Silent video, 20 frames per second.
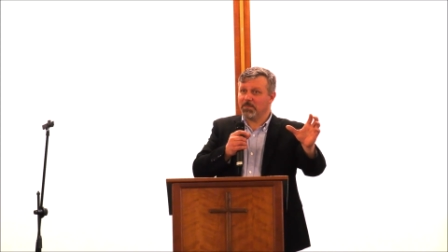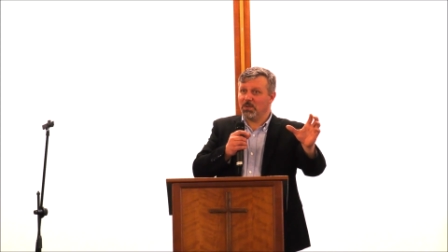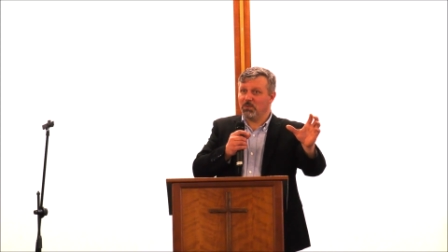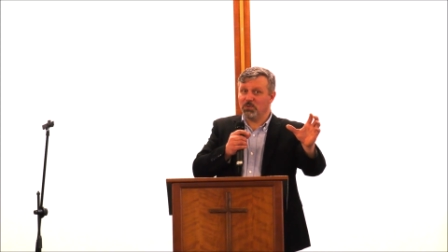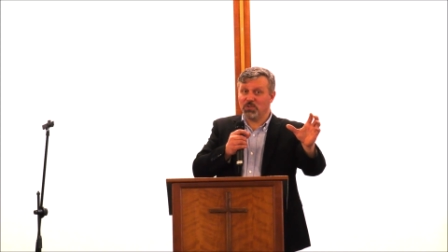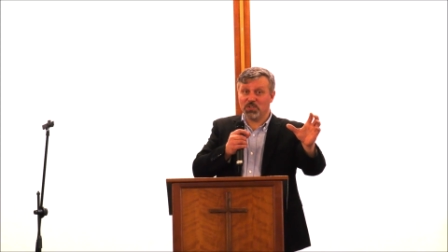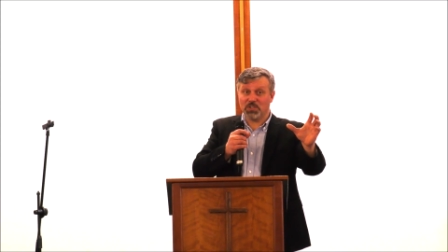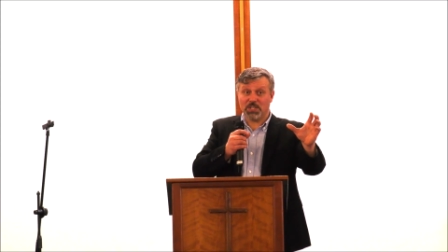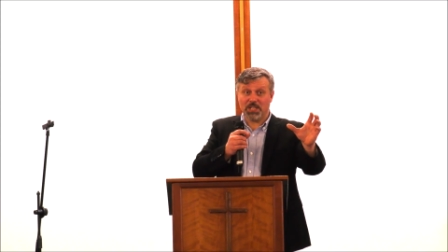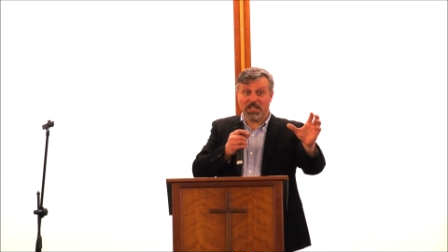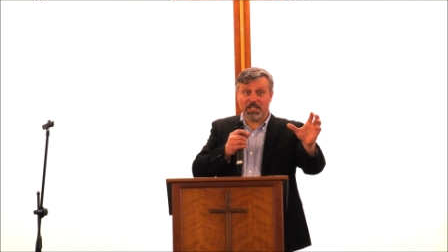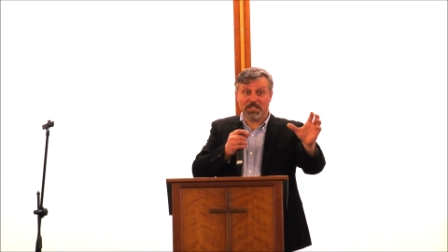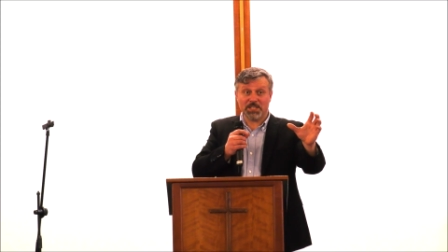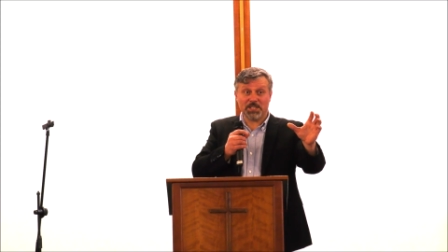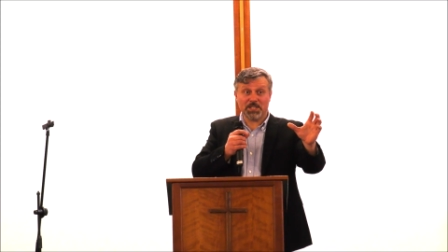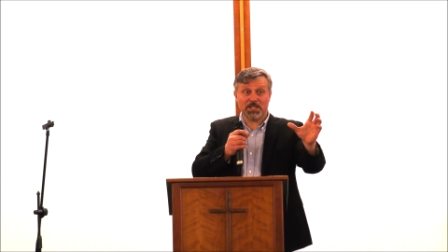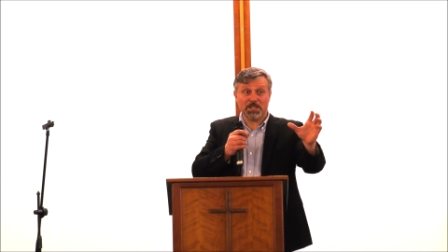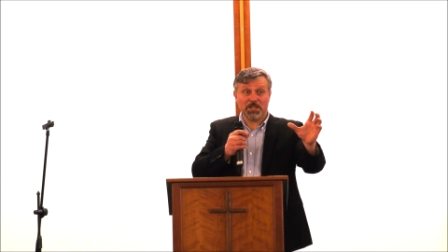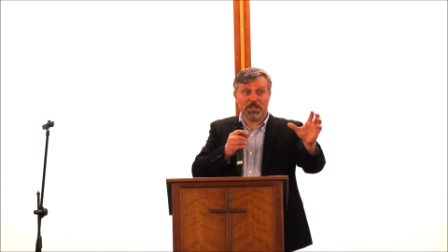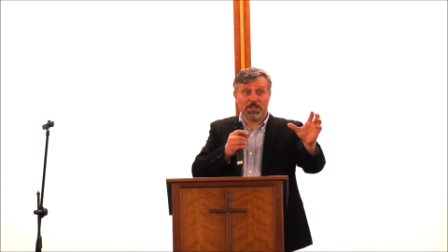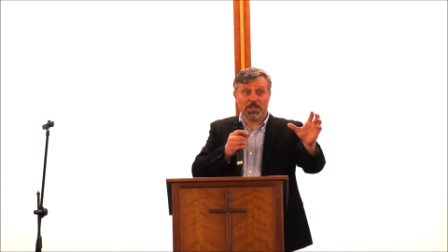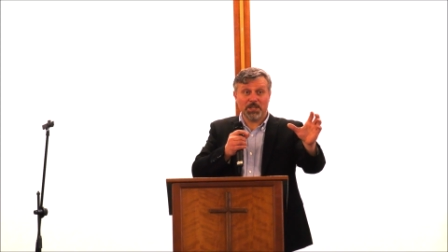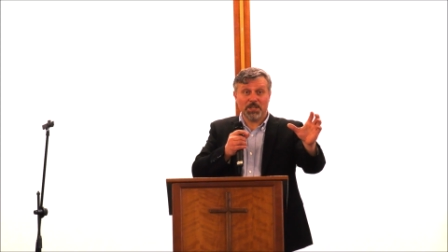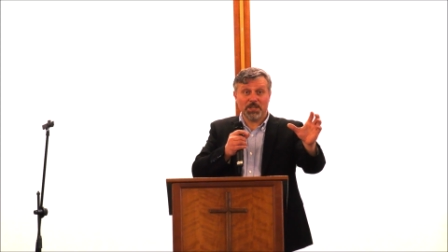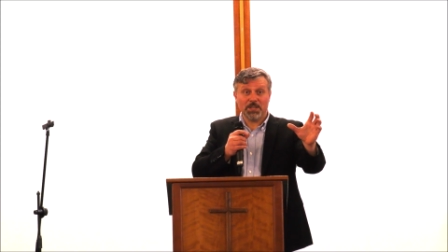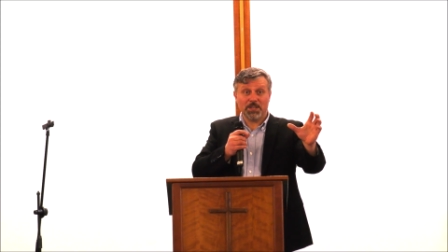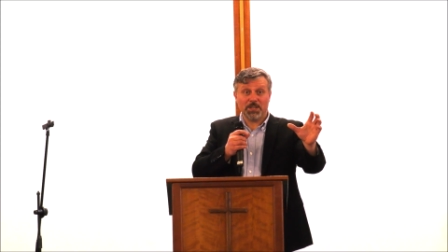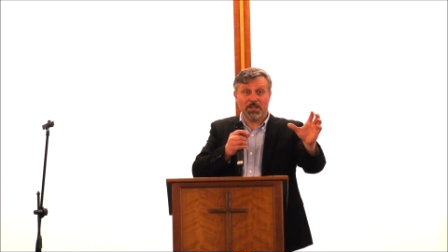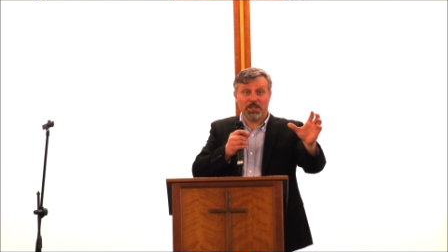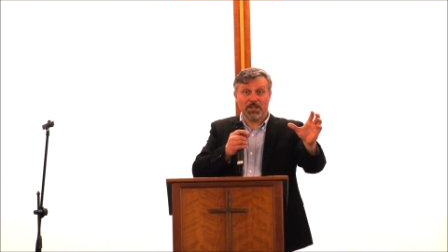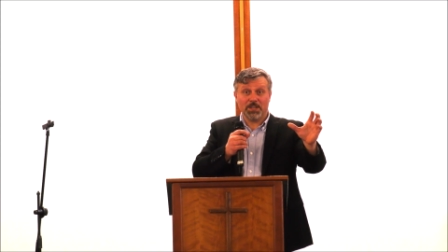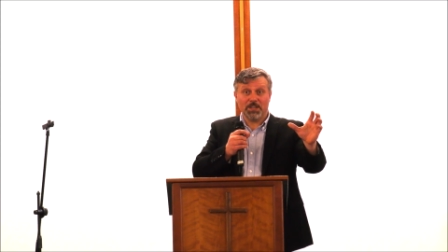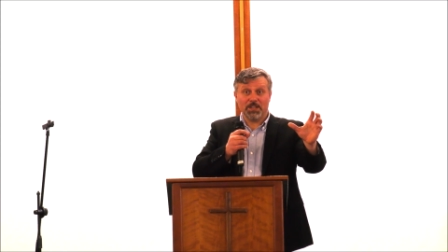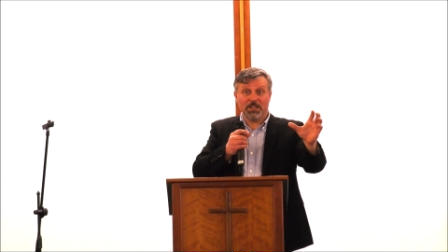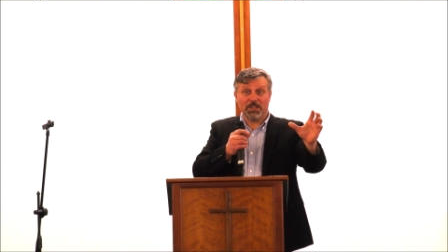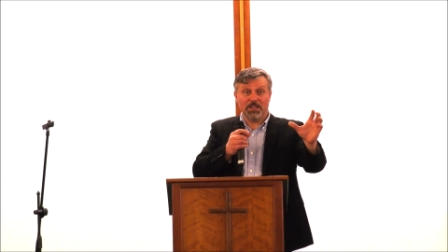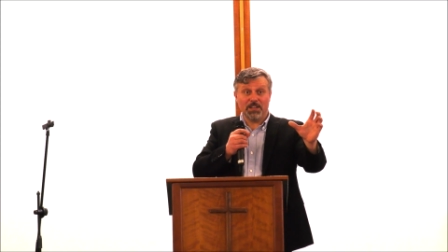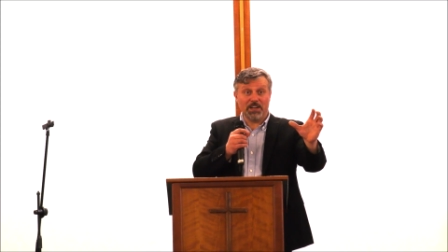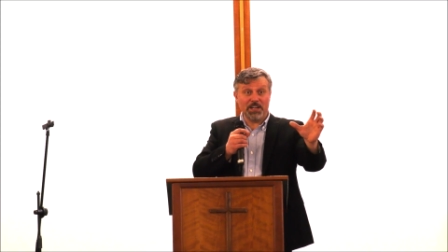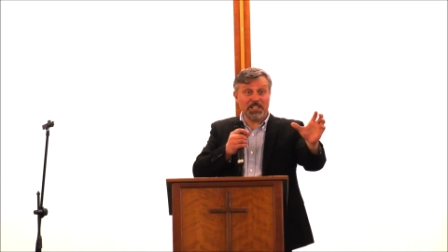which says
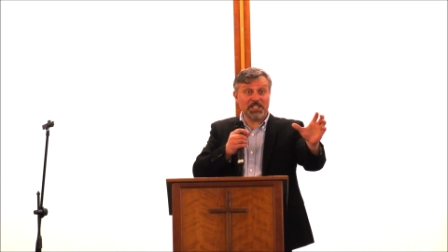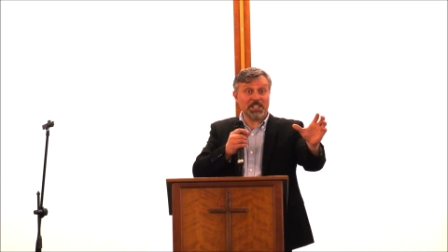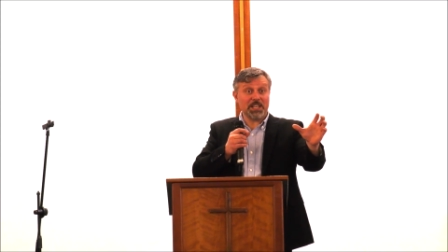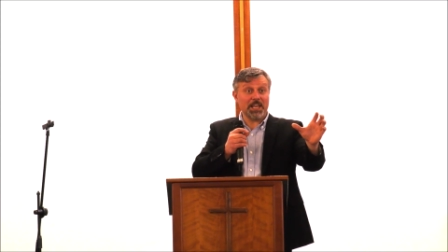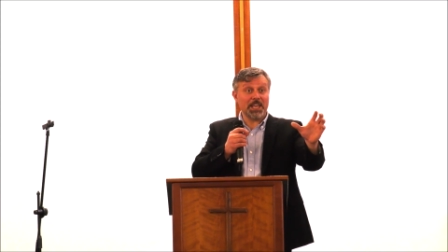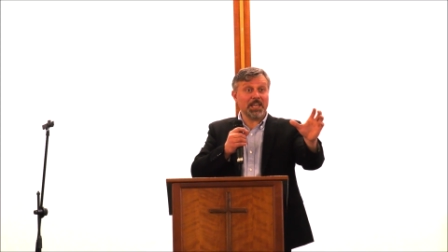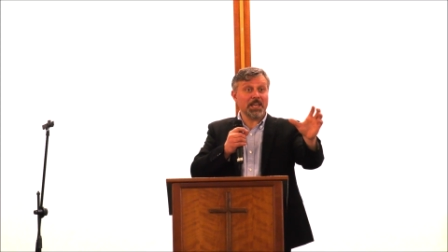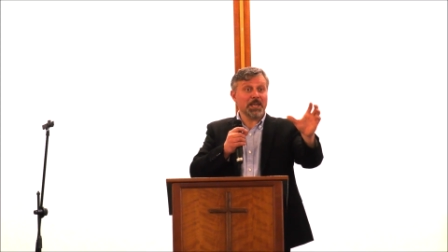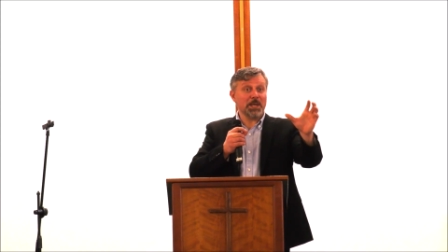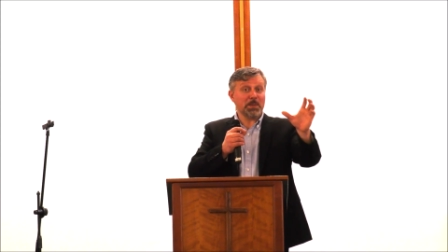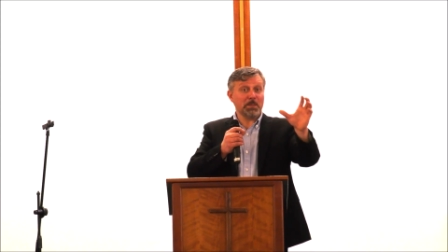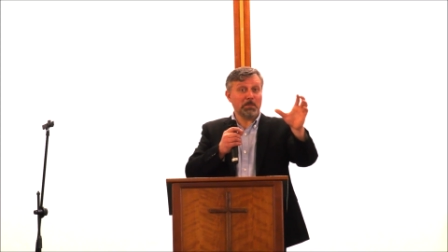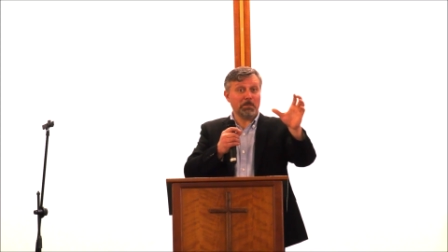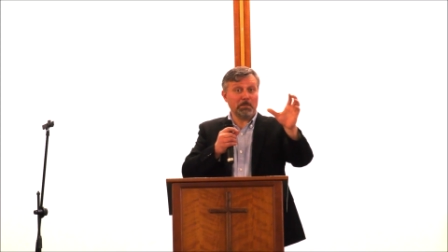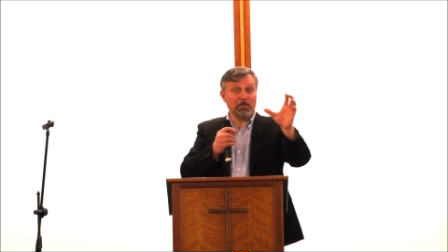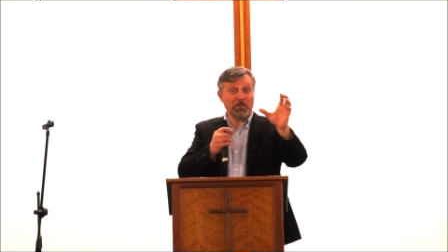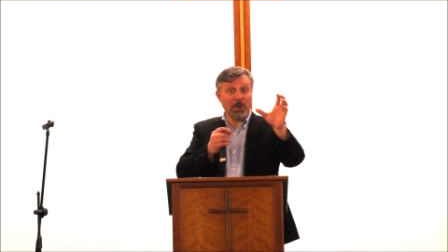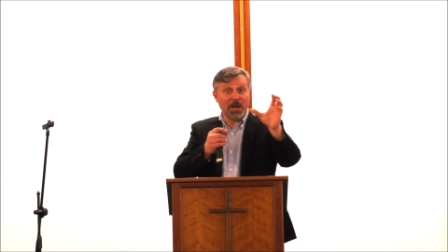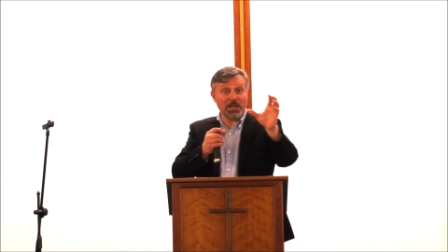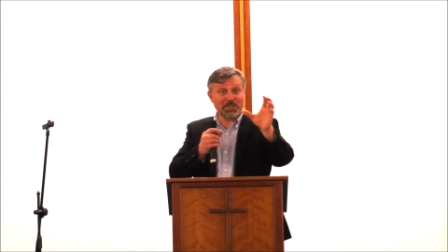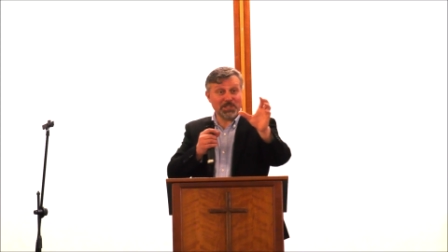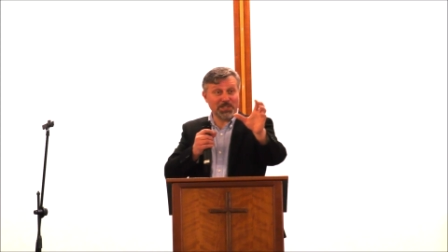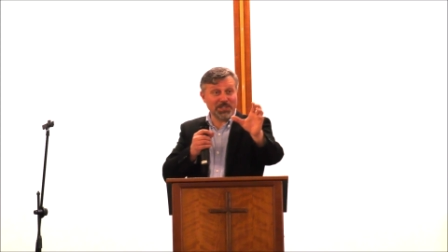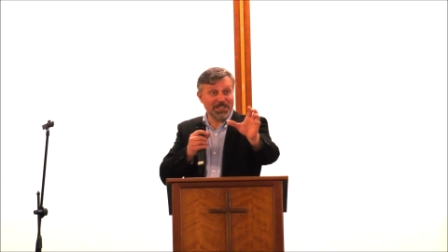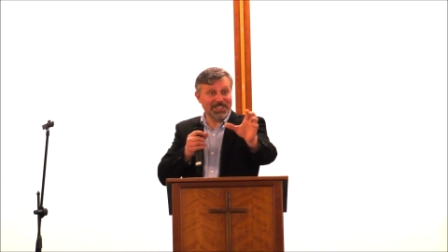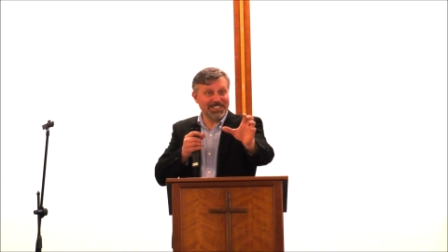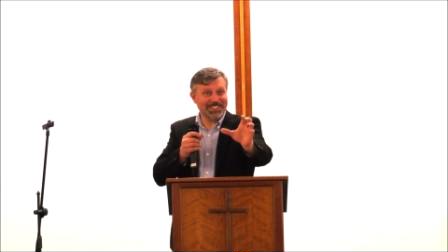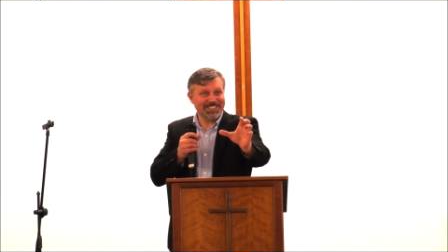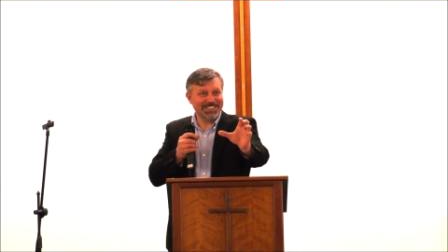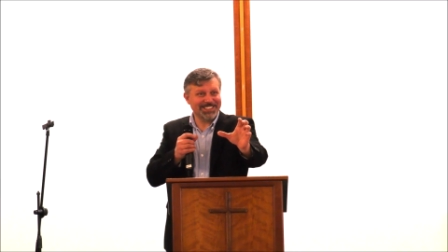there is a battle.